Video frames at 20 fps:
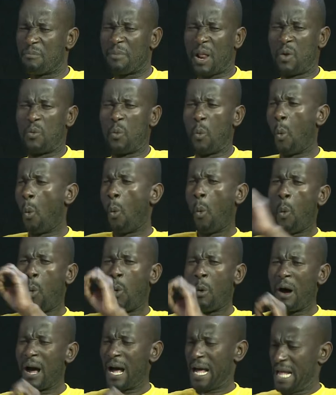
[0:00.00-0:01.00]
But we
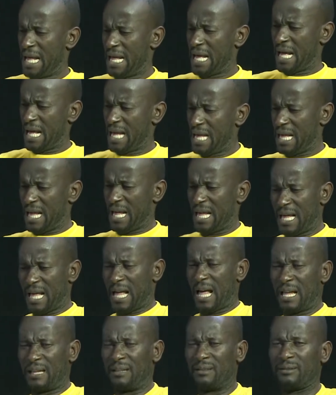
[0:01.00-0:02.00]
don't achieve that. We
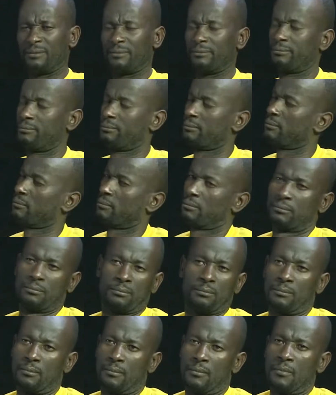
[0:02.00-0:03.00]
haven't seen
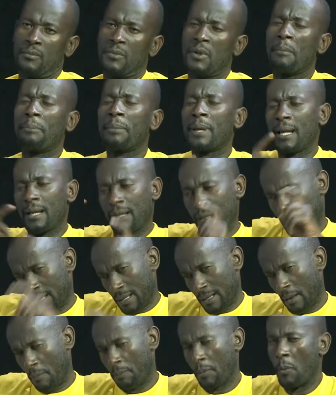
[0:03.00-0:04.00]
deaf person achieving that
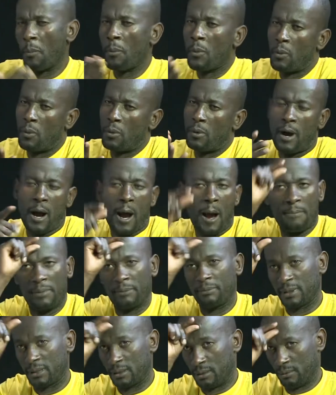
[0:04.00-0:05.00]
because of the quality of
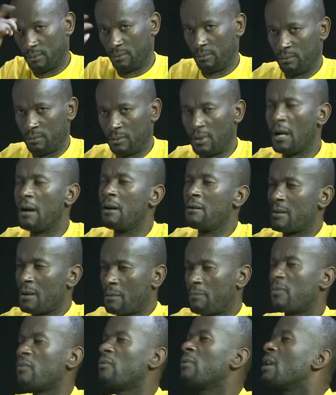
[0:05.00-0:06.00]
education that we're receiving.
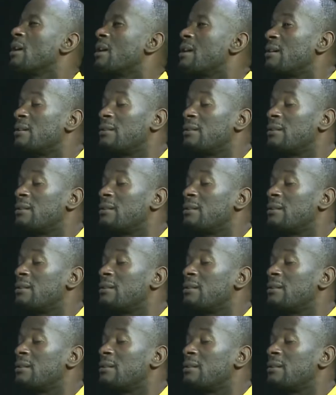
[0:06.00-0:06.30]
So my